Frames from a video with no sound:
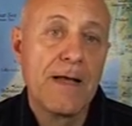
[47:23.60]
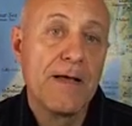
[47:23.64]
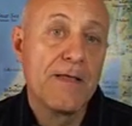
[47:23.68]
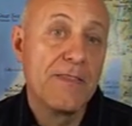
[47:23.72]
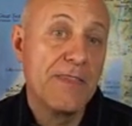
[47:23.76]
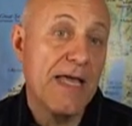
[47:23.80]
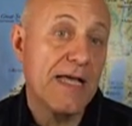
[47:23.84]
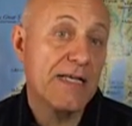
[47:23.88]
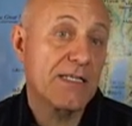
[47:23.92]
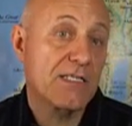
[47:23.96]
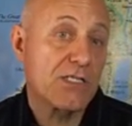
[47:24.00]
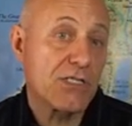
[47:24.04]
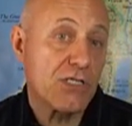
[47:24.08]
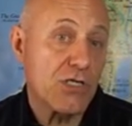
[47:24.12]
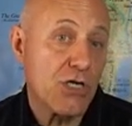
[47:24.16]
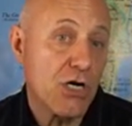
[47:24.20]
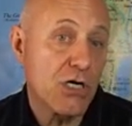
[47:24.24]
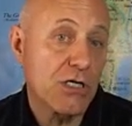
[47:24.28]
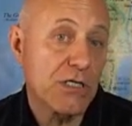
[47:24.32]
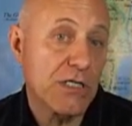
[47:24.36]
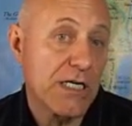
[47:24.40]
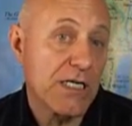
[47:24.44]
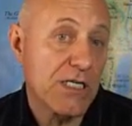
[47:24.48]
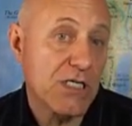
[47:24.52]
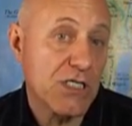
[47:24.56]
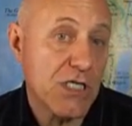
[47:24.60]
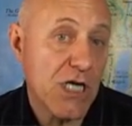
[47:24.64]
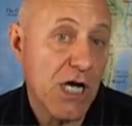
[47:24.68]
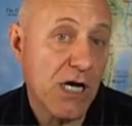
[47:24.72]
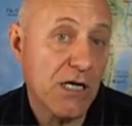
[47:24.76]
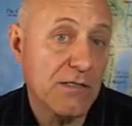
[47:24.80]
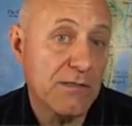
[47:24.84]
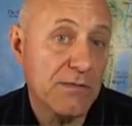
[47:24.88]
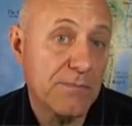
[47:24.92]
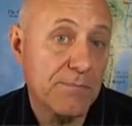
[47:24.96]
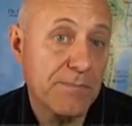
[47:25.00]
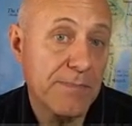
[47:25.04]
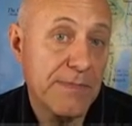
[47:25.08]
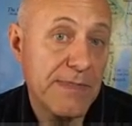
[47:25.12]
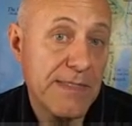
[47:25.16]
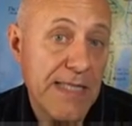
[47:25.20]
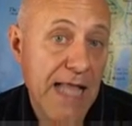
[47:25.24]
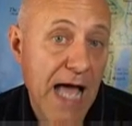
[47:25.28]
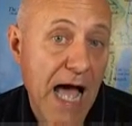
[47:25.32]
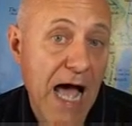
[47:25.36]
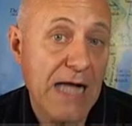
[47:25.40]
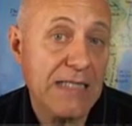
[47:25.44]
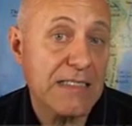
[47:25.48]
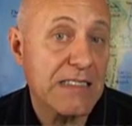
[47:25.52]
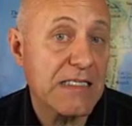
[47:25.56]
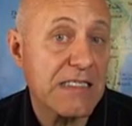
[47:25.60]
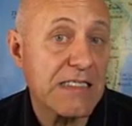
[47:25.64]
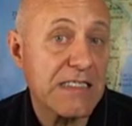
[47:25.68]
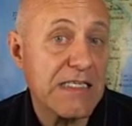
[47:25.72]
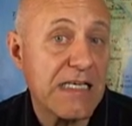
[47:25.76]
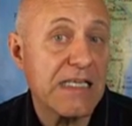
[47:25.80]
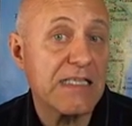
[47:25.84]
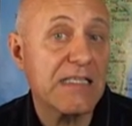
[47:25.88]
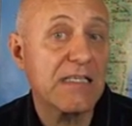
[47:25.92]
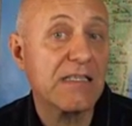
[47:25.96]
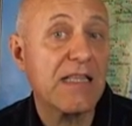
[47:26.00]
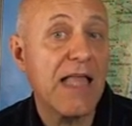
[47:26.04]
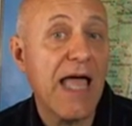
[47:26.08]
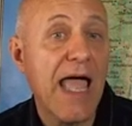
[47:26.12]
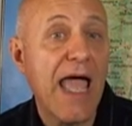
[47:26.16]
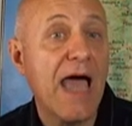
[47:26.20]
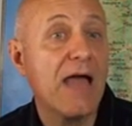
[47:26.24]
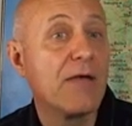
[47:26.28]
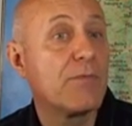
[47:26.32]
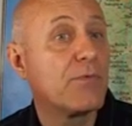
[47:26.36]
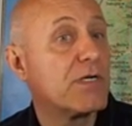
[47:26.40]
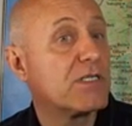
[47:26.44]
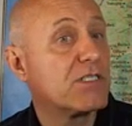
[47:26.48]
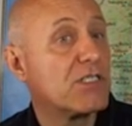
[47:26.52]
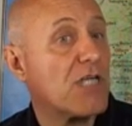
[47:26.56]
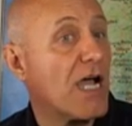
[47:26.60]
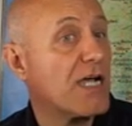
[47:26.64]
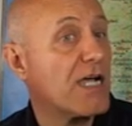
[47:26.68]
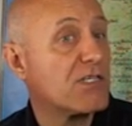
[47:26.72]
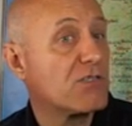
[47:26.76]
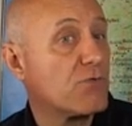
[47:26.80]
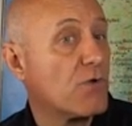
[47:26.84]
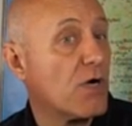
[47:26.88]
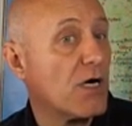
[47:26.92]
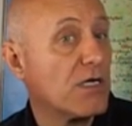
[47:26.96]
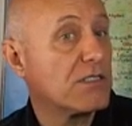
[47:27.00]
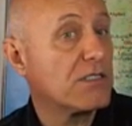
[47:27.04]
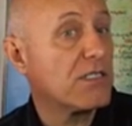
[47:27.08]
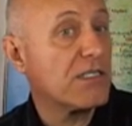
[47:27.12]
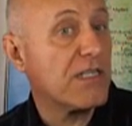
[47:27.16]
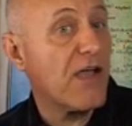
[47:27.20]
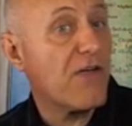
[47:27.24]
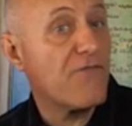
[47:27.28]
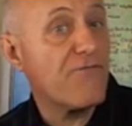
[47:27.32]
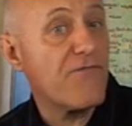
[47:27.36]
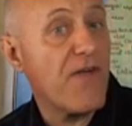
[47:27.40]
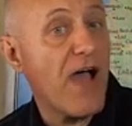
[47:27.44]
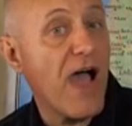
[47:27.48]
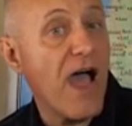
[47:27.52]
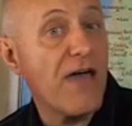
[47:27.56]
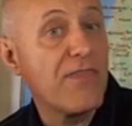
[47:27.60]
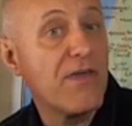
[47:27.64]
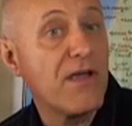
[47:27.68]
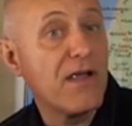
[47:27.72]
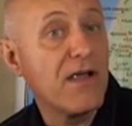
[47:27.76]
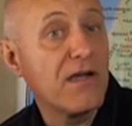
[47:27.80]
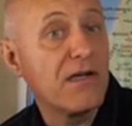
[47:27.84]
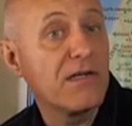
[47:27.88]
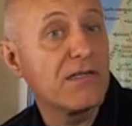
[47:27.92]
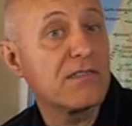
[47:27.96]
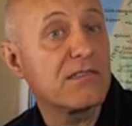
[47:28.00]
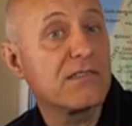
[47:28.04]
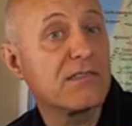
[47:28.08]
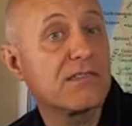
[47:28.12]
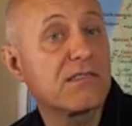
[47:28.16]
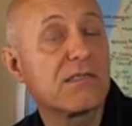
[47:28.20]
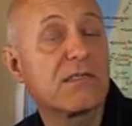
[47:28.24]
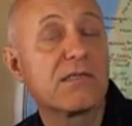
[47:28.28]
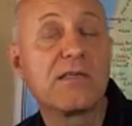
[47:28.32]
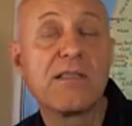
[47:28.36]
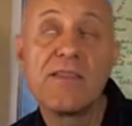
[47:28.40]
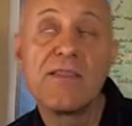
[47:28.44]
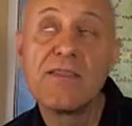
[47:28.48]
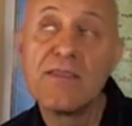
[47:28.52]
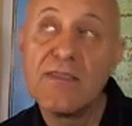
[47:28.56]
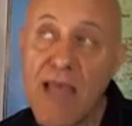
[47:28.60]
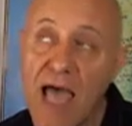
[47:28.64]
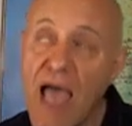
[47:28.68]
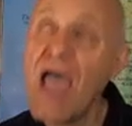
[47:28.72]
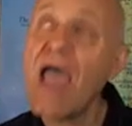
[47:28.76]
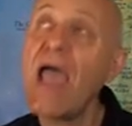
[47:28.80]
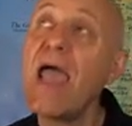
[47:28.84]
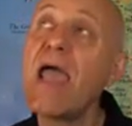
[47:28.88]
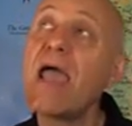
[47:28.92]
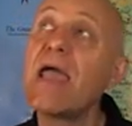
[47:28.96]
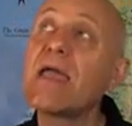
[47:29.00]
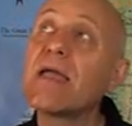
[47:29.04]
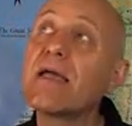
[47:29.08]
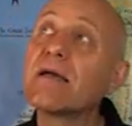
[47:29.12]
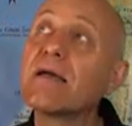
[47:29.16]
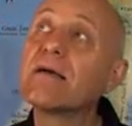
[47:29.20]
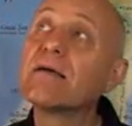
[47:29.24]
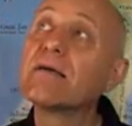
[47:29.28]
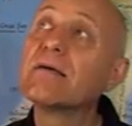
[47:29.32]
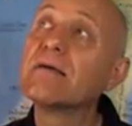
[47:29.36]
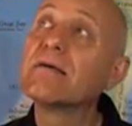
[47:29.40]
They certainly shall not see the land which I swore to their fathers. They